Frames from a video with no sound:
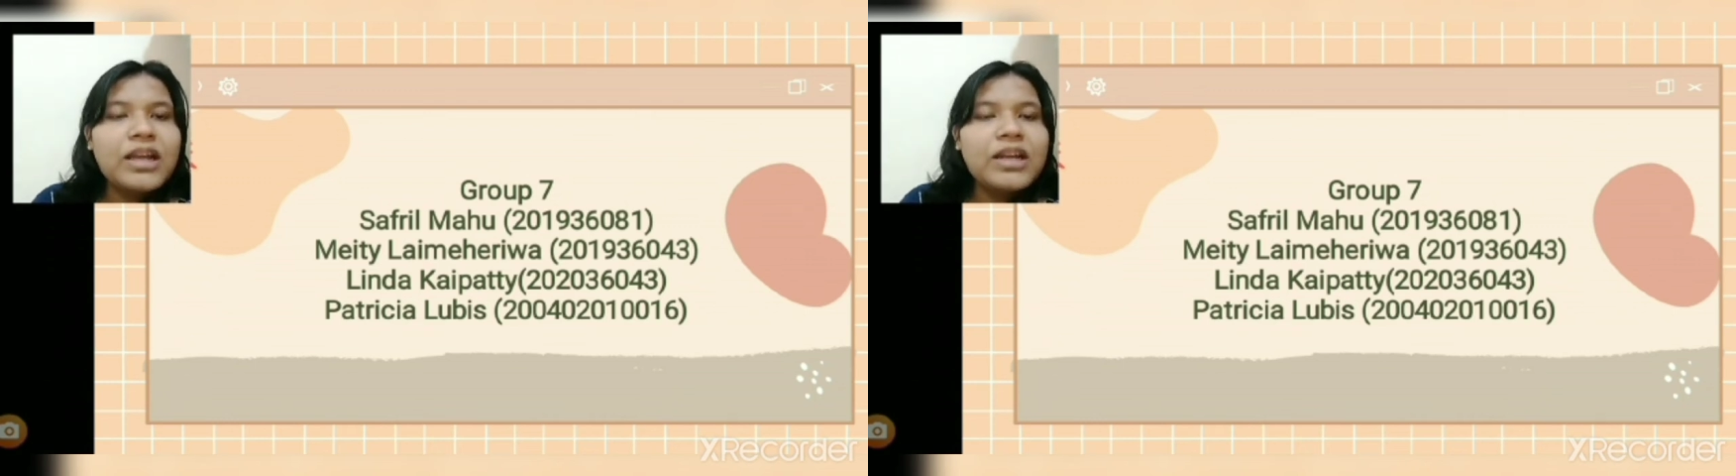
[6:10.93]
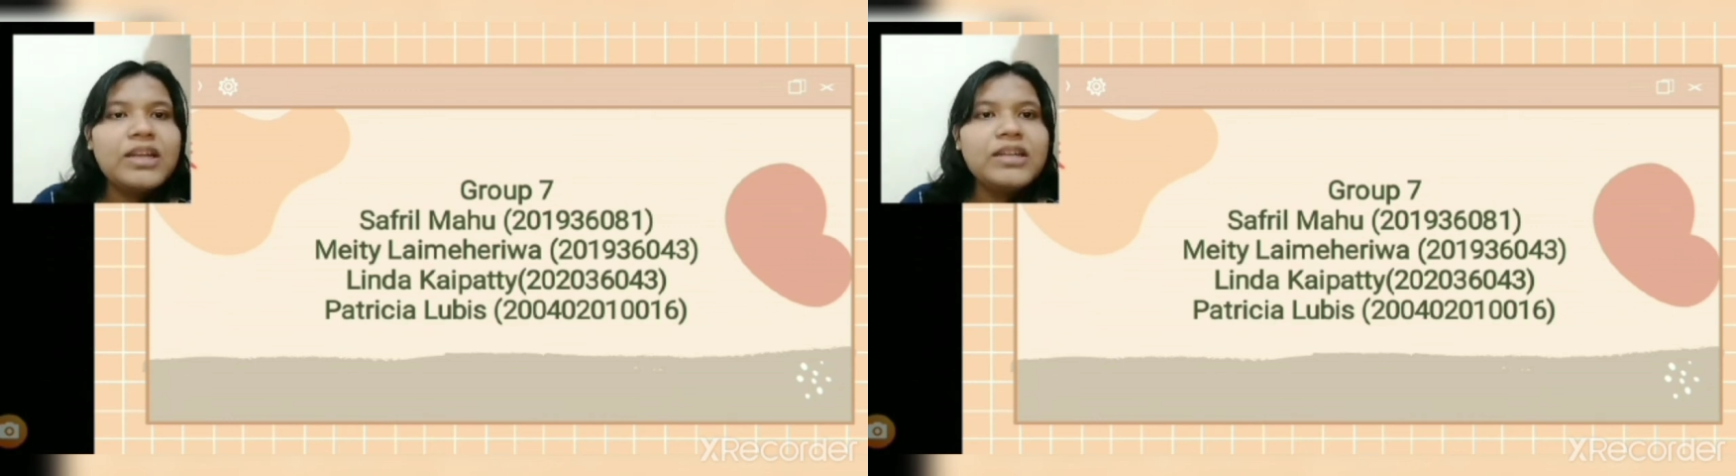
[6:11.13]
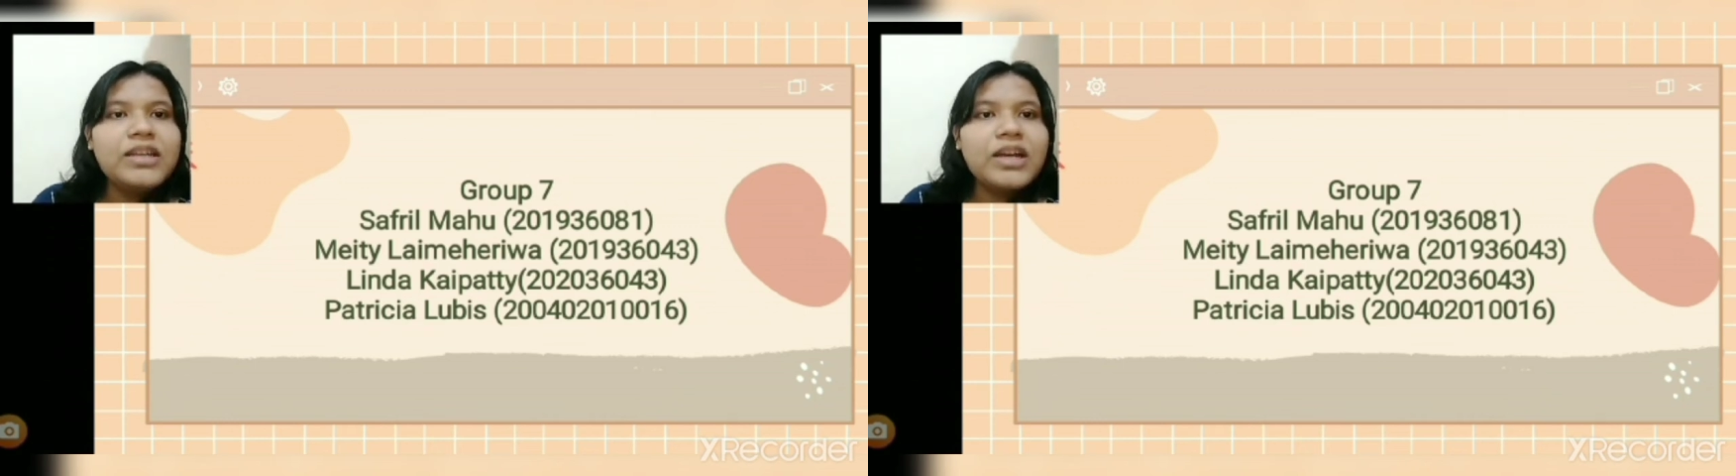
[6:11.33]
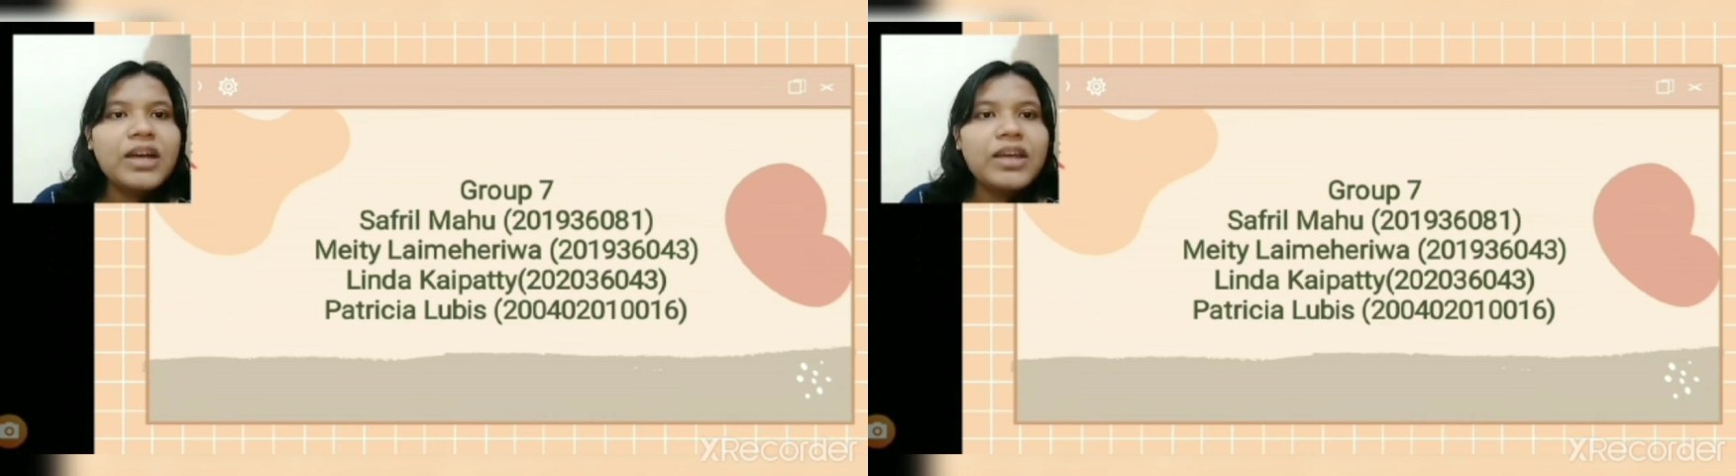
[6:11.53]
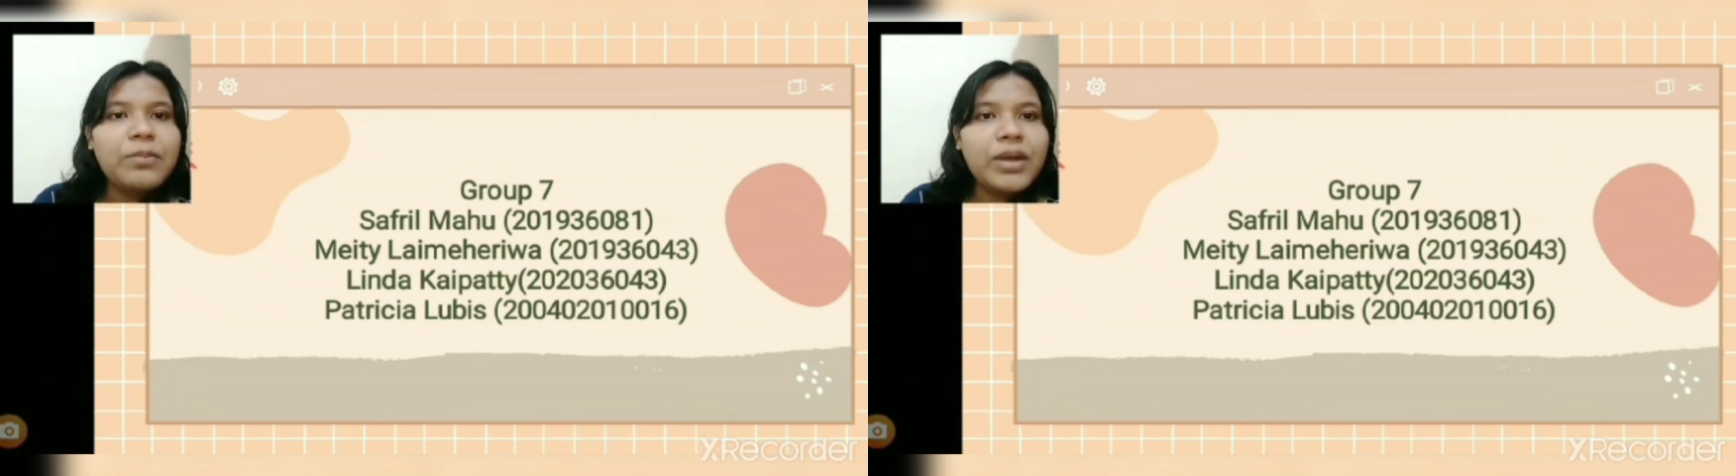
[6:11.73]
Linda
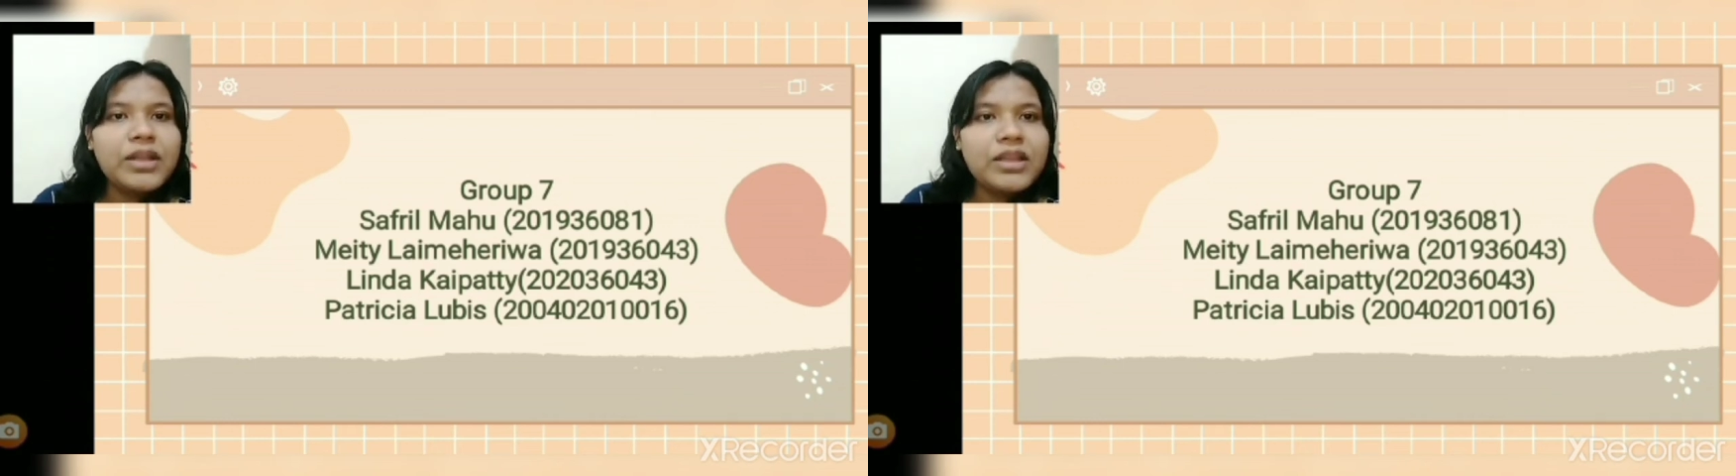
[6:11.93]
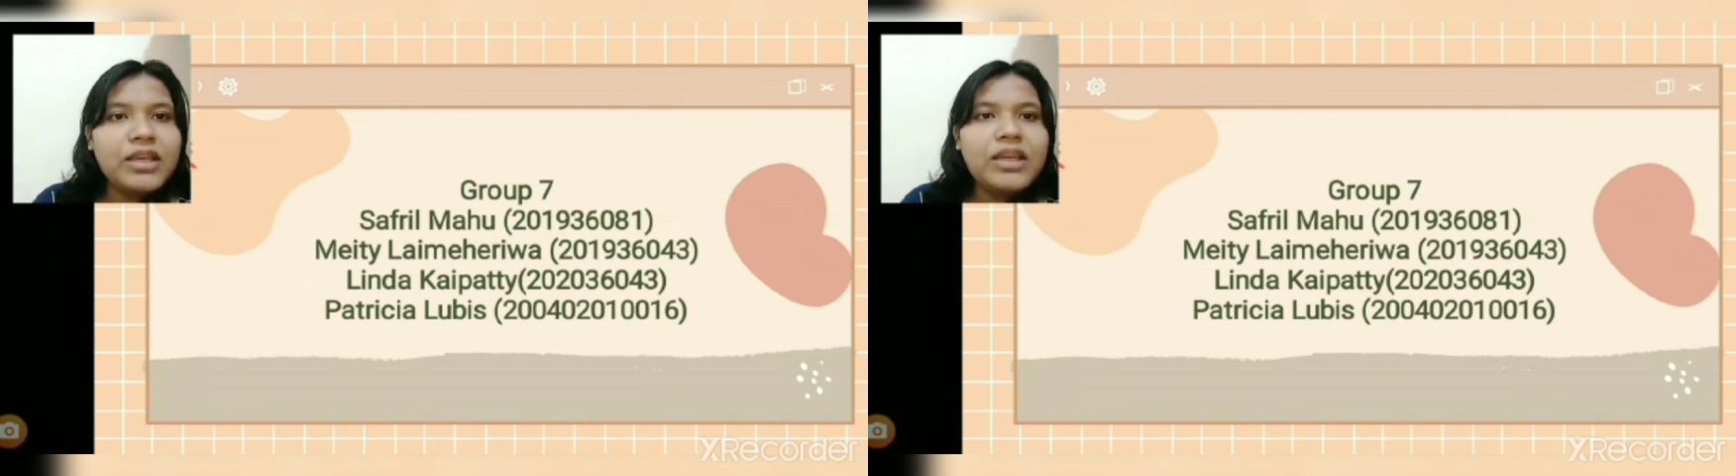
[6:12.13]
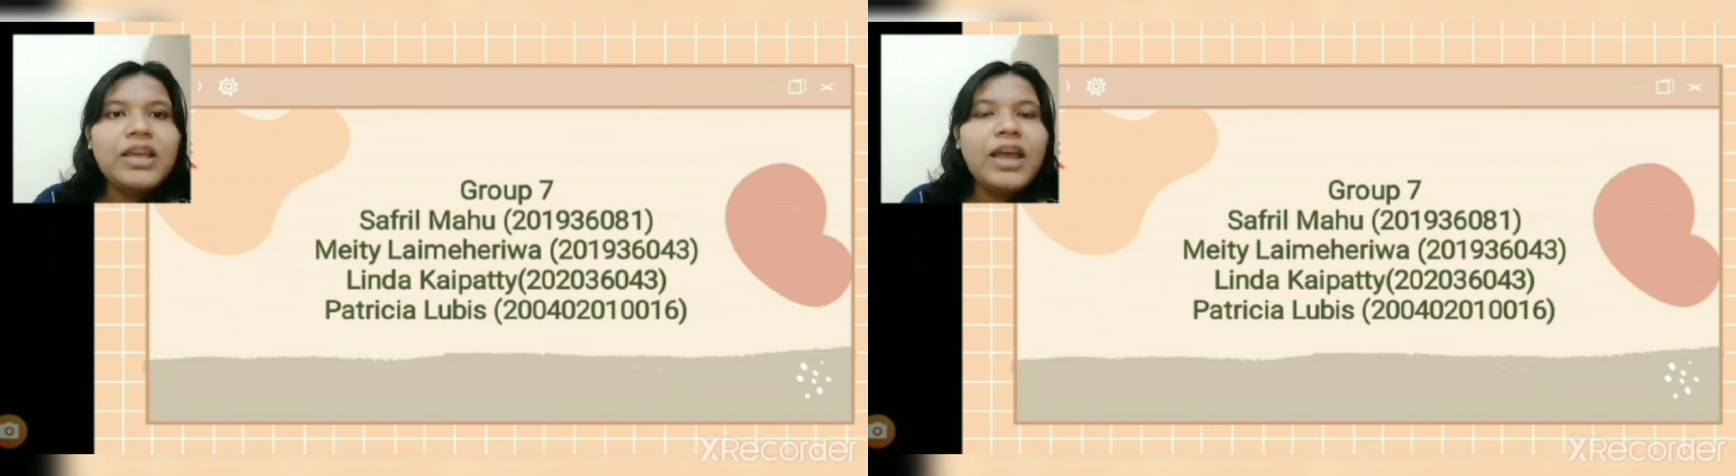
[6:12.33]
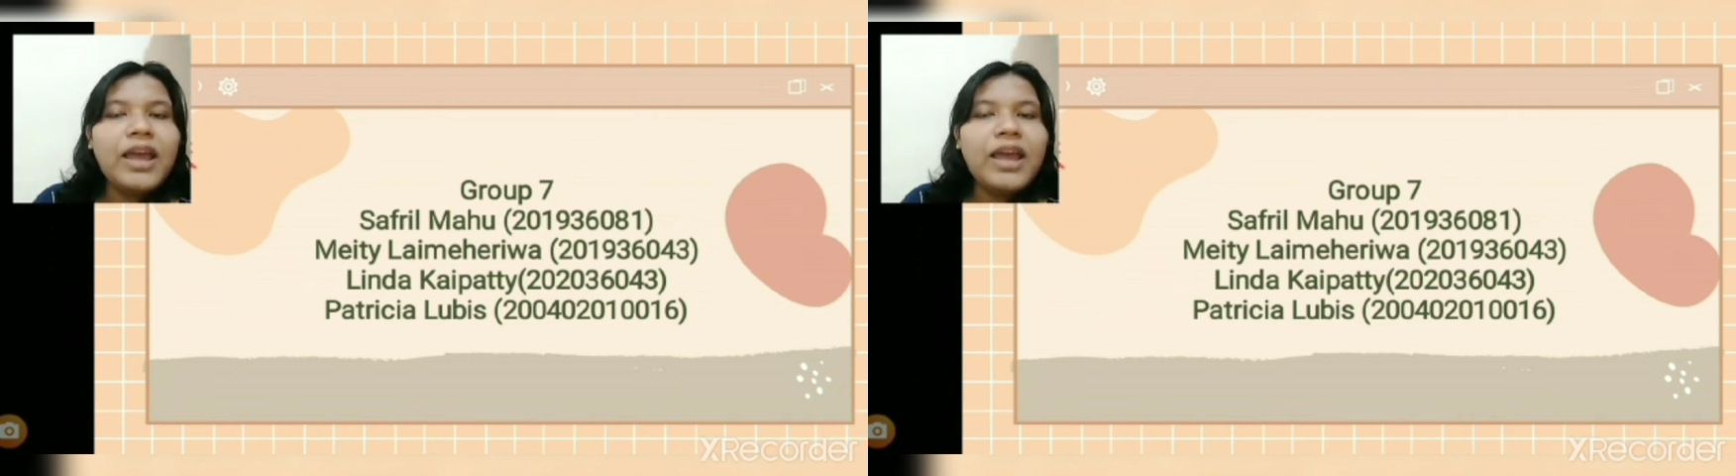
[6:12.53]
Kaipati,